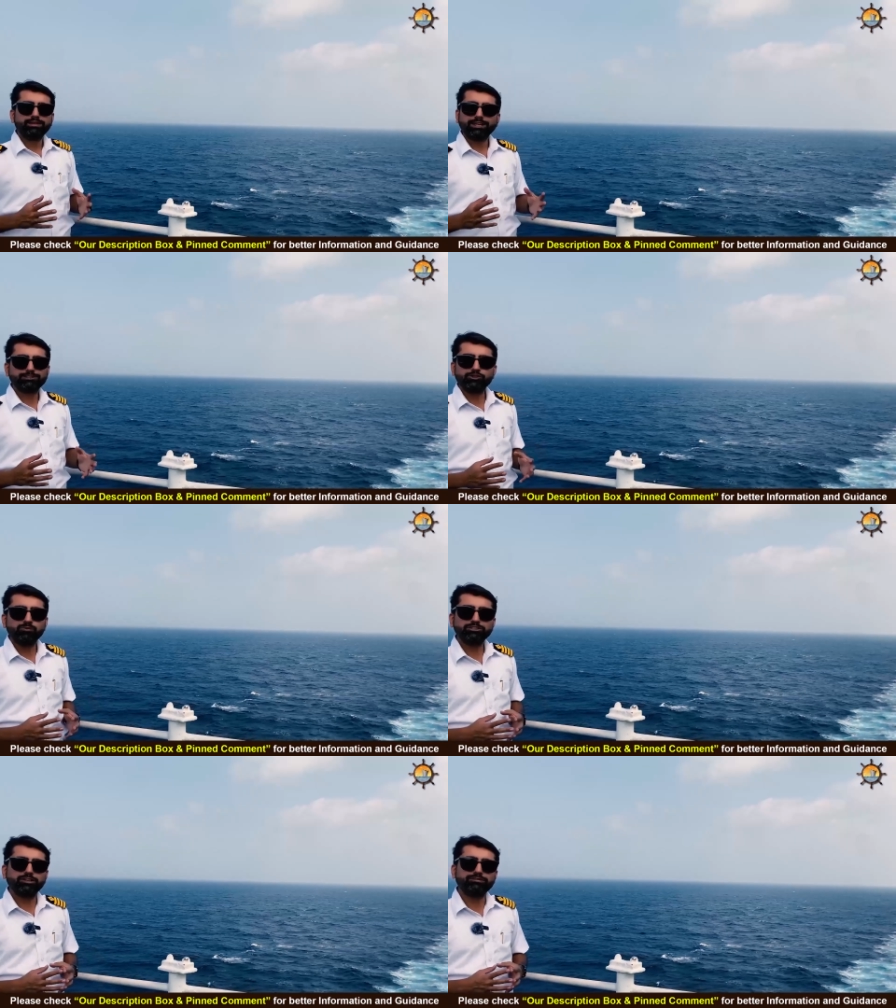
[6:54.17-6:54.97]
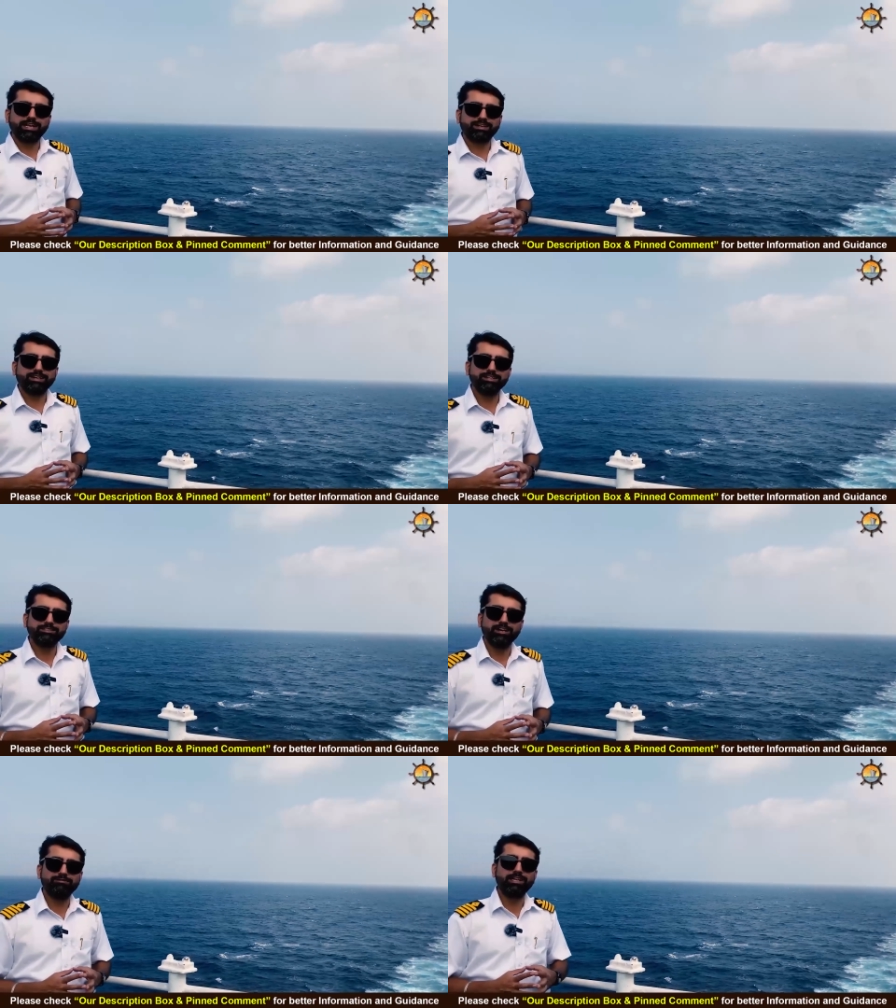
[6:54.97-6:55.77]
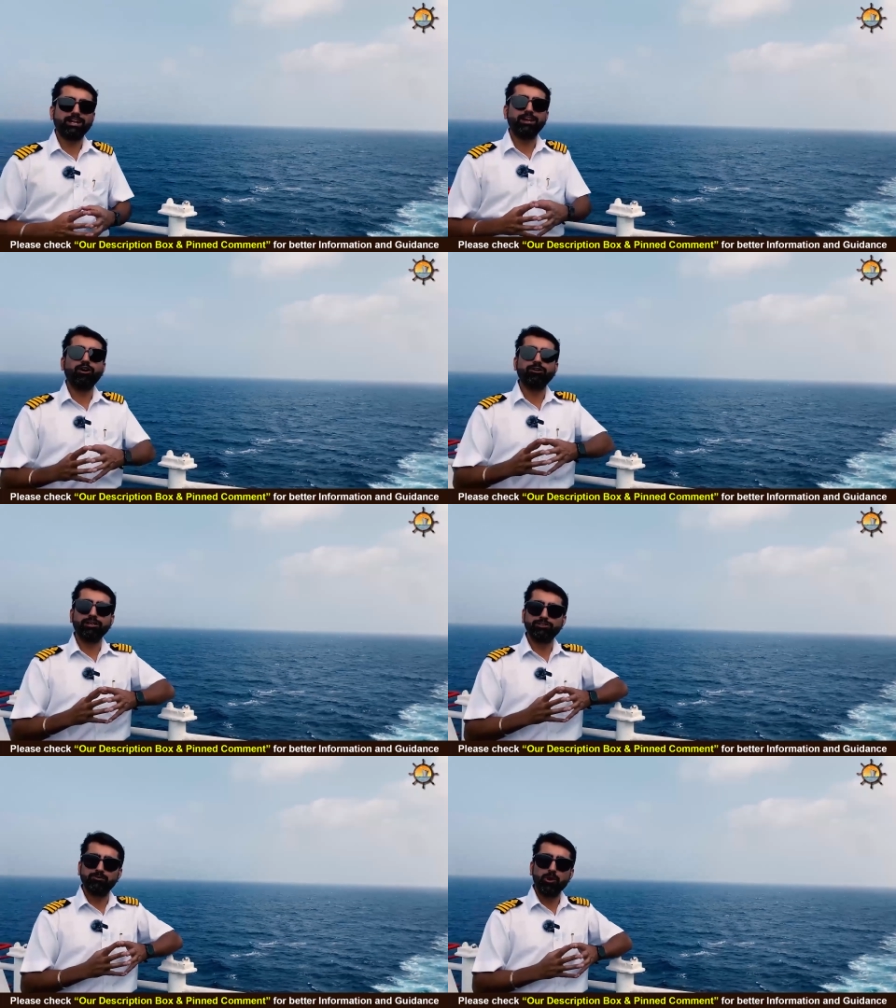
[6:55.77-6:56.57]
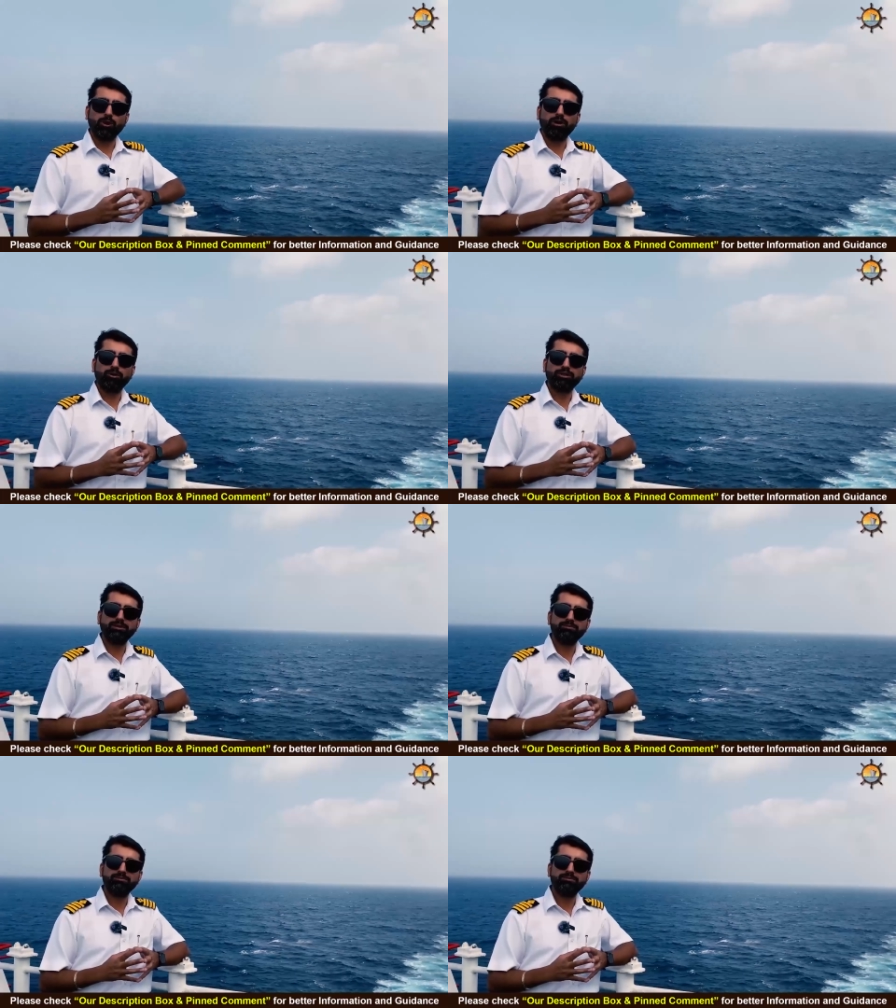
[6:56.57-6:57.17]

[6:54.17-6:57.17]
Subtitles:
That's too much of technical stuff that I already spoke about.